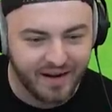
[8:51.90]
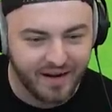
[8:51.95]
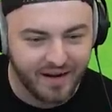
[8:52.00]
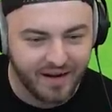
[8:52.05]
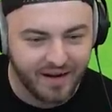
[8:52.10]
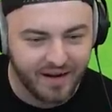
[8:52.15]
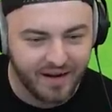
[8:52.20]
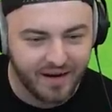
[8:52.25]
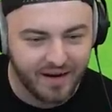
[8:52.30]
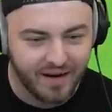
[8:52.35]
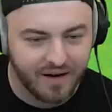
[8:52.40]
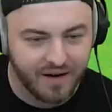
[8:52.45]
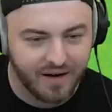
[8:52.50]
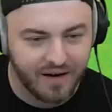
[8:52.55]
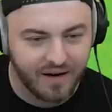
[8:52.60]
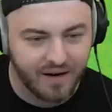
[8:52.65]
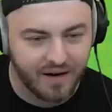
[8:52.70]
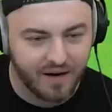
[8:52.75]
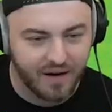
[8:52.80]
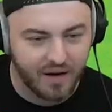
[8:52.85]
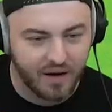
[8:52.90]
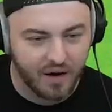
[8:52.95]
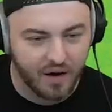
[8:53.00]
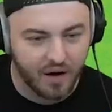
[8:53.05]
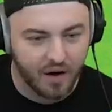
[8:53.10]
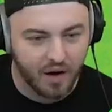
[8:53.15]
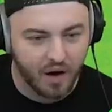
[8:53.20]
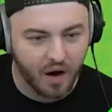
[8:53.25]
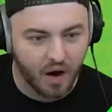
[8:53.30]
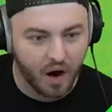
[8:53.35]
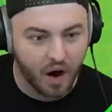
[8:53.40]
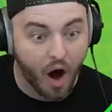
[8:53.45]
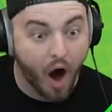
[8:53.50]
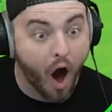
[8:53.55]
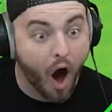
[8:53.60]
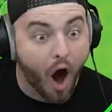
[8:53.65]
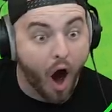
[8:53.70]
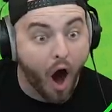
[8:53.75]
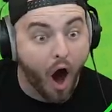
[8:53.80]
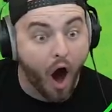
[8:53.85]

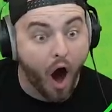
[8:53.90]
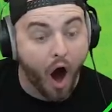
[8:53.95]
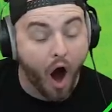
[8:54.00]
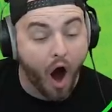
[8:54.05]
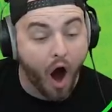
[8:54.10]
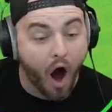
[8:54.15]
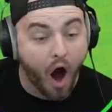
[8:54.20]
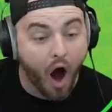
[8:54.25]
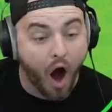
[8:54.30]
(silence)